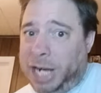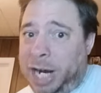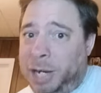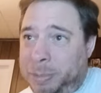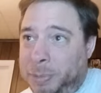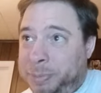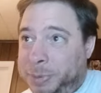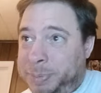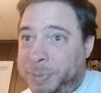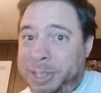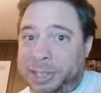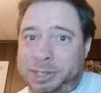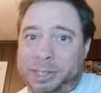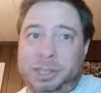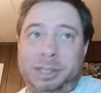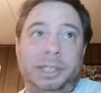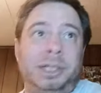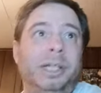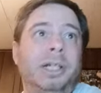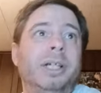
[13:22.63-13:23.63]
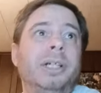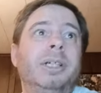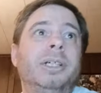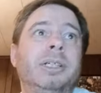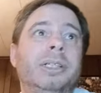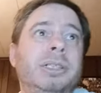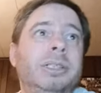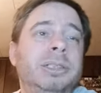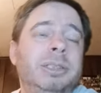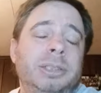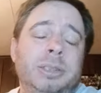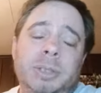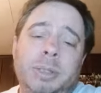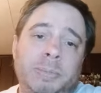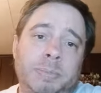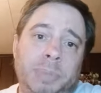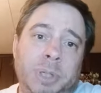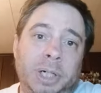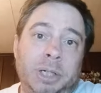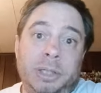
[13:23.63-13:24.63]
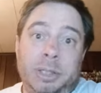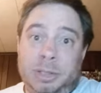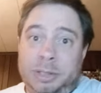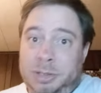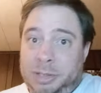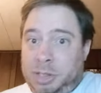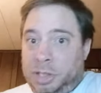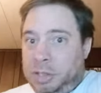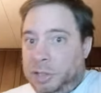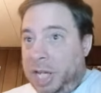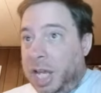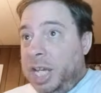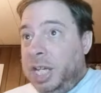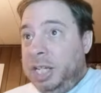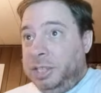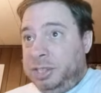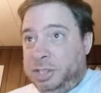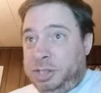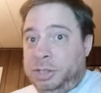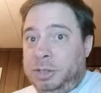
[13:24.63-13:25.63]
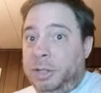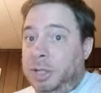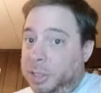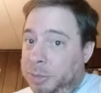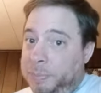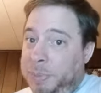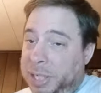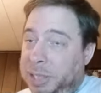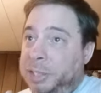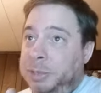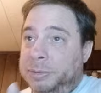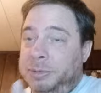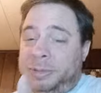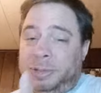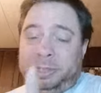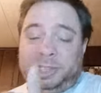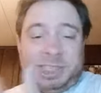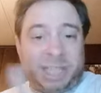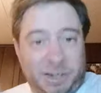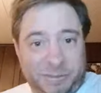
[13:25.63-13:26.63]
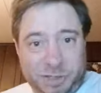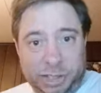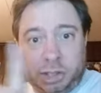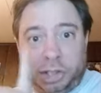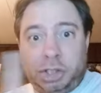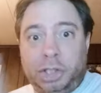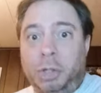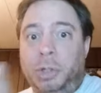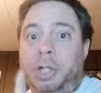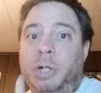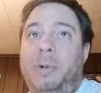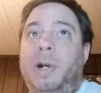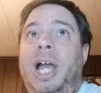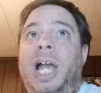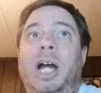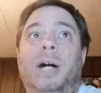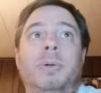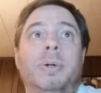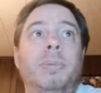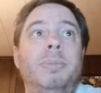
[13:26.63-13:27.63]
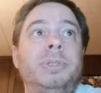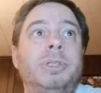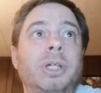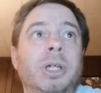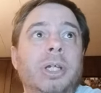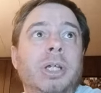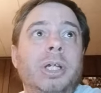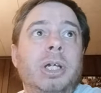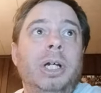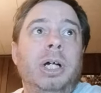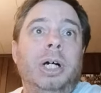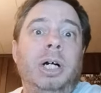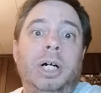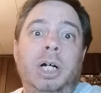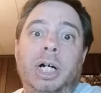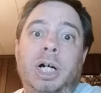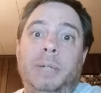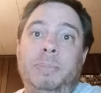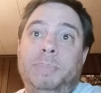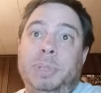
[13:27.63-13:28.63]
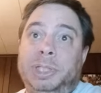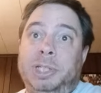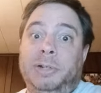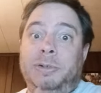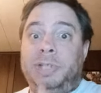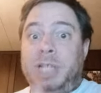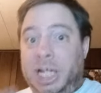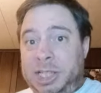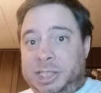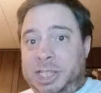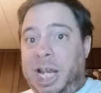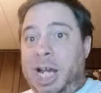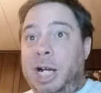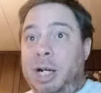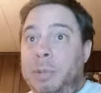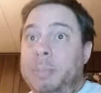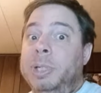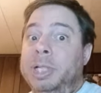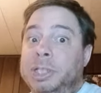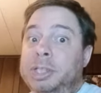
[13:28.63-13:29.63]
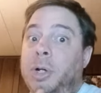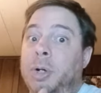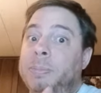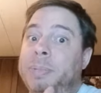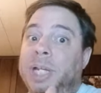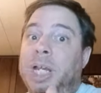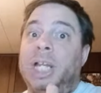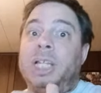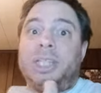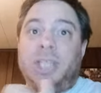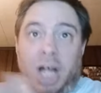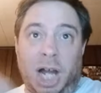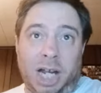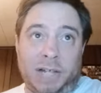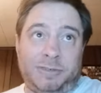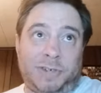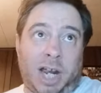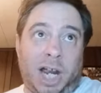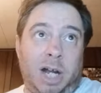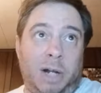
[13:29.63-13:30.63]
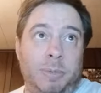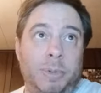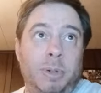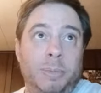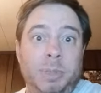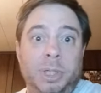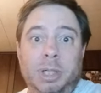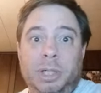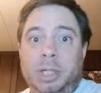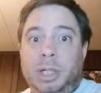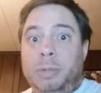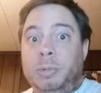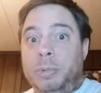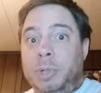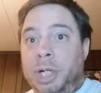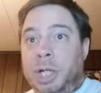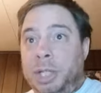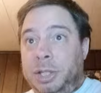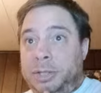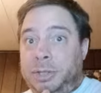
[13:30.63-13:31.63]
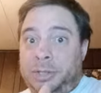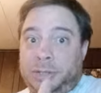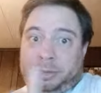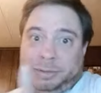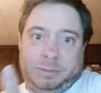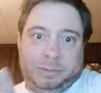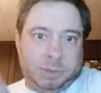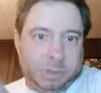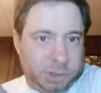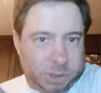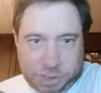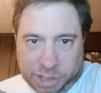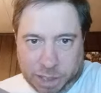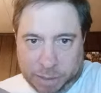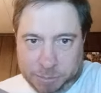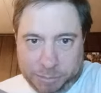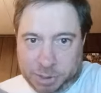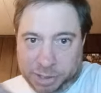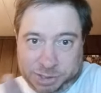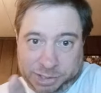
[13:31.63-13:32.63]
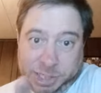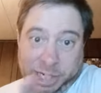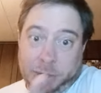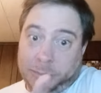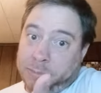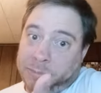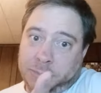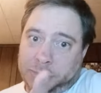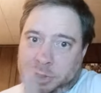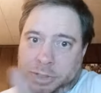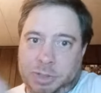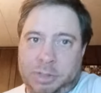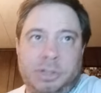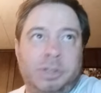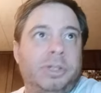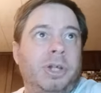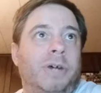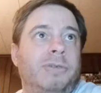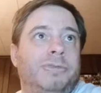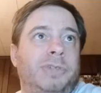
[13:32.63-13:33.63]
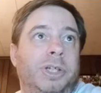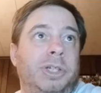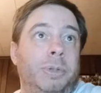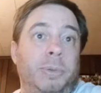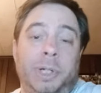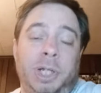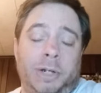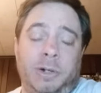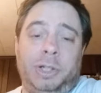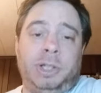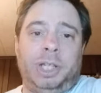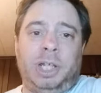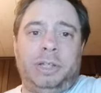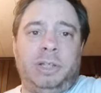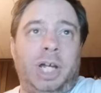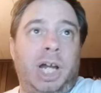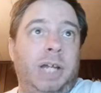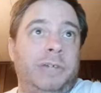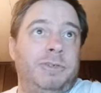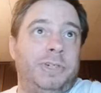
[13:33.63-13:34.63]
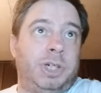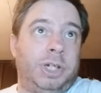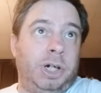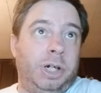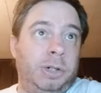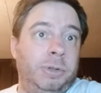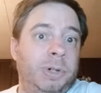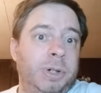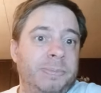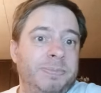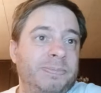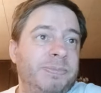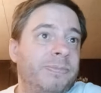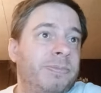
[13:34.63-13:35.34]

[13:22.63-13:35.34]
albums basically. But eight, uh, about to, no, seven studio albums, uh, but their next album is going to be a live album with same the same stuff that you hear on their live show,